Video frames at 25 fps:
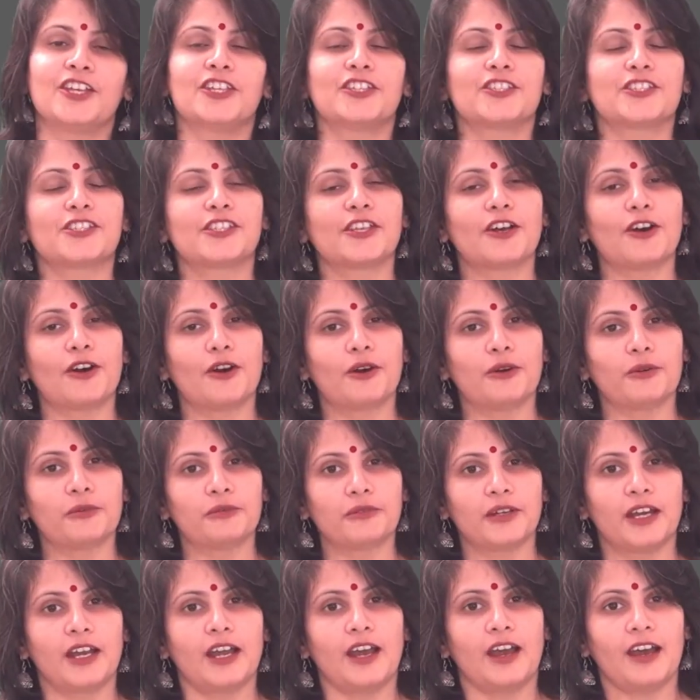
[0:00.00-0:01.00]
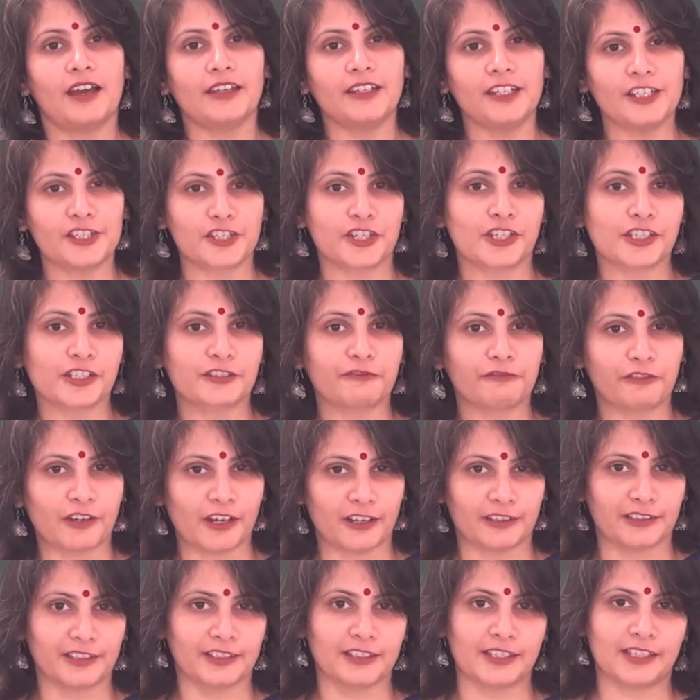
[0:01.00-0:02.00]
So, Anisha's
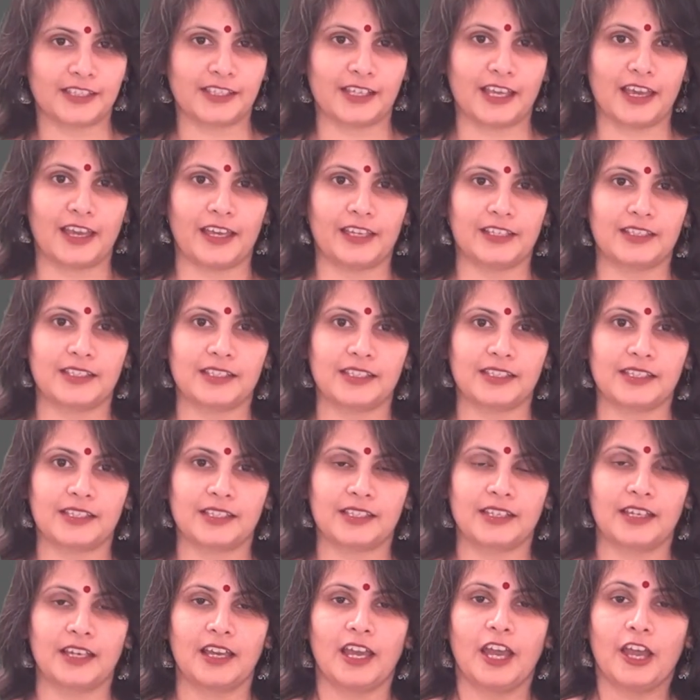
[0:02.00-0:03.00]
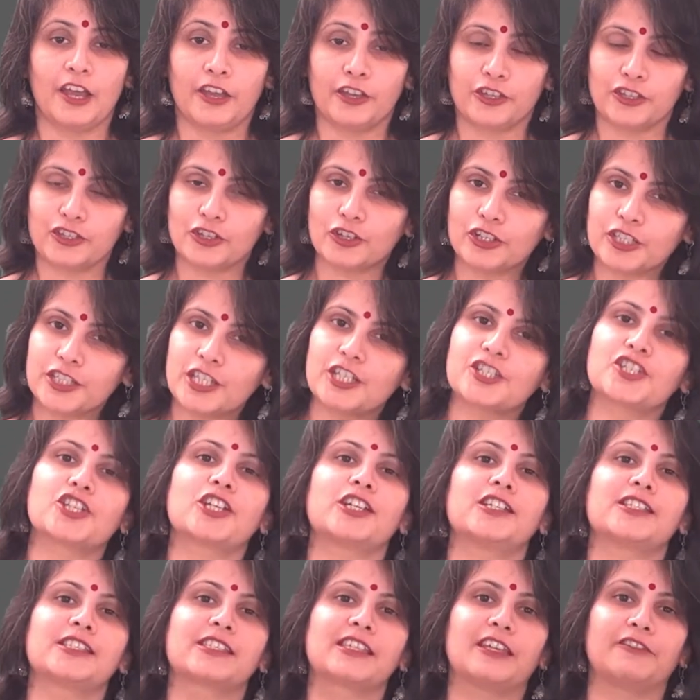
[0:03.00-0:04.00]
father says, "Your
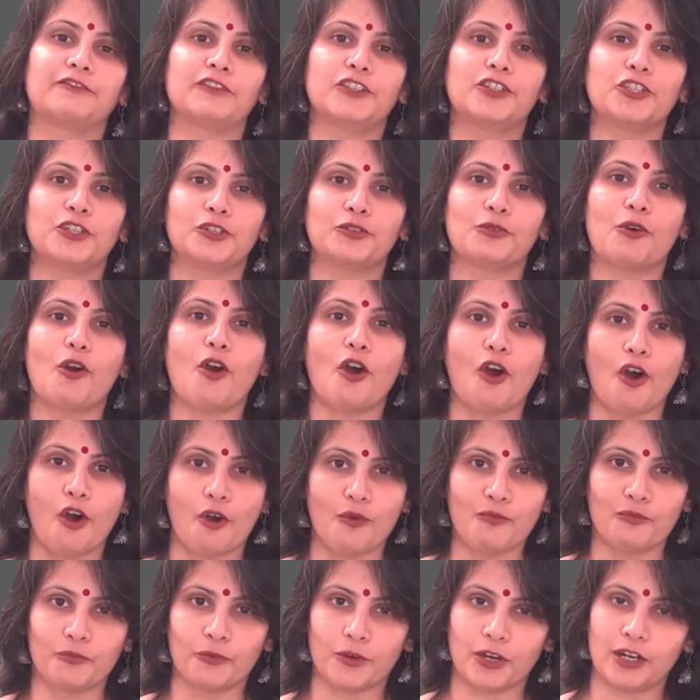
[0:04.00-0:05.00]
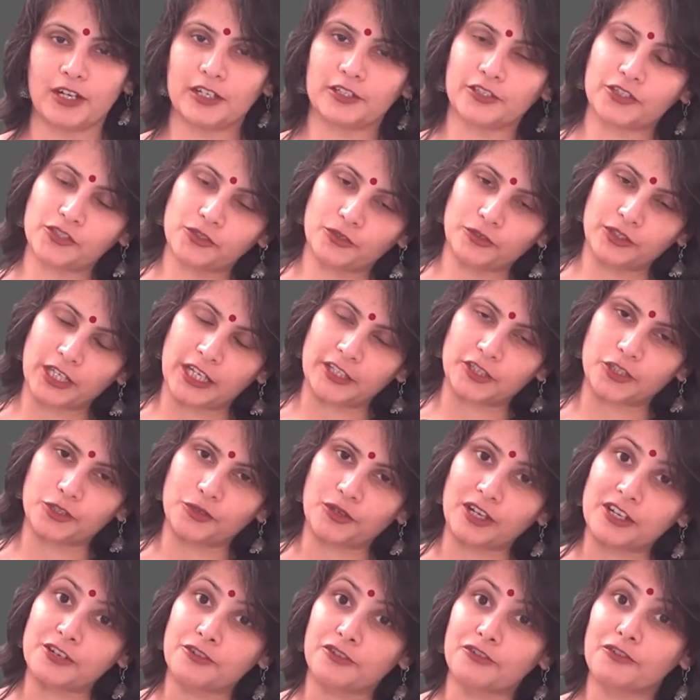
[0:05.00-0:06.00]
teacher has given you homework so that you
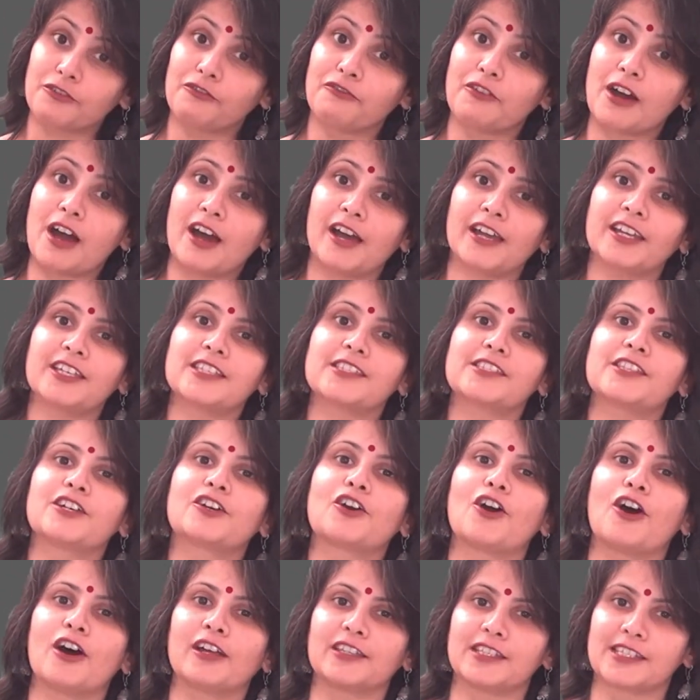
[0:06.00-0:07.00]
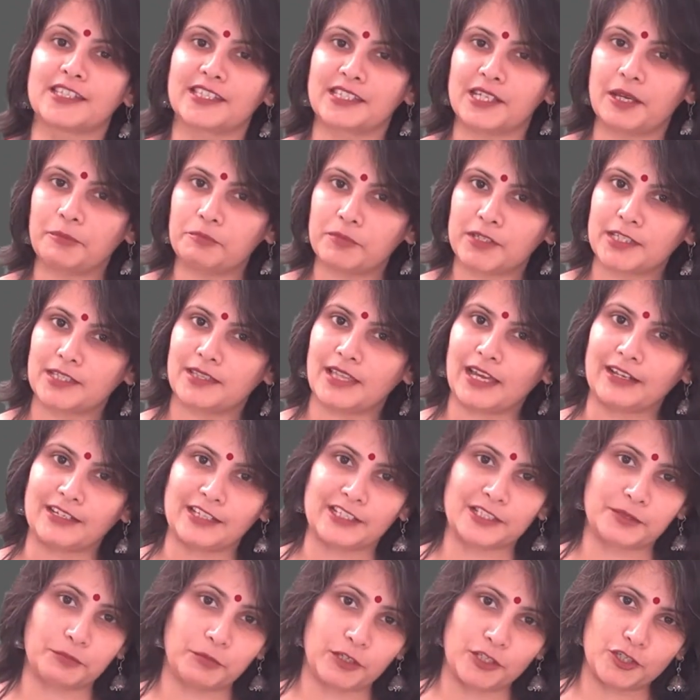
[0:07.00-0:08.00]
can revise the concept that
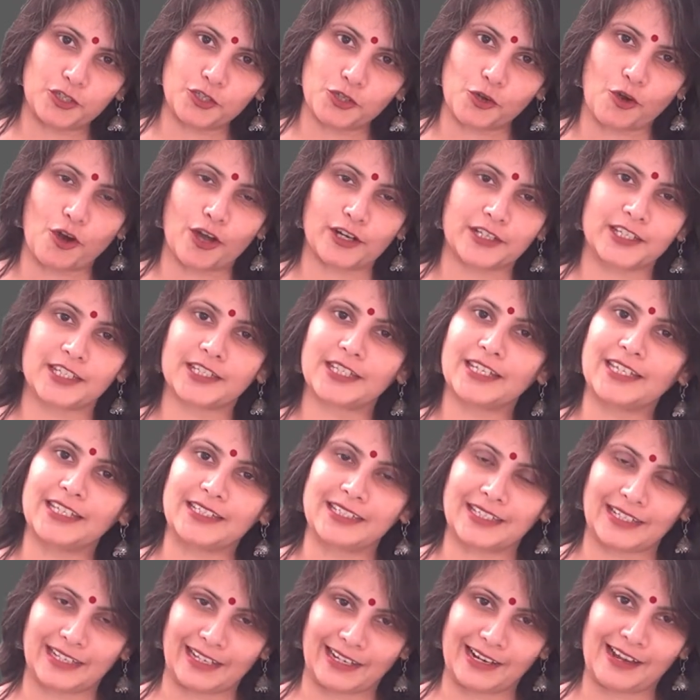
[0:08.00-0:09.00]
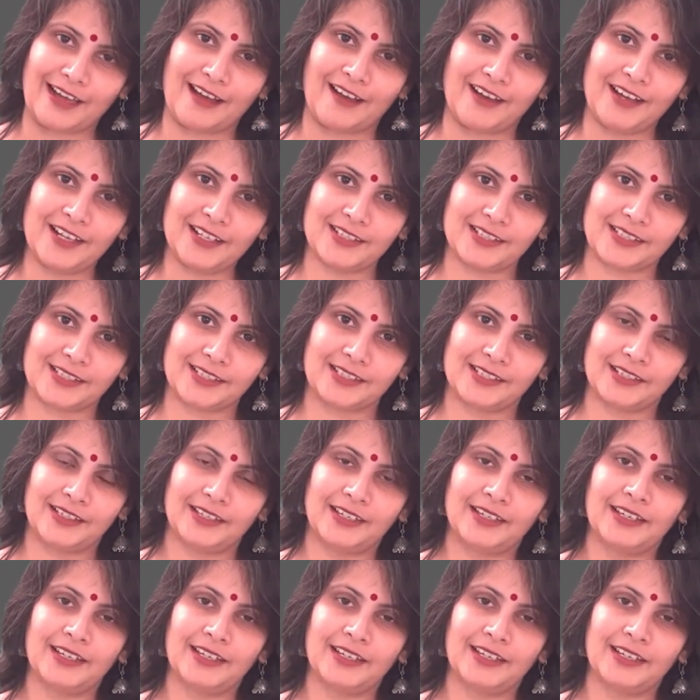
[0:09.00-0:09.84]
has been taught in class.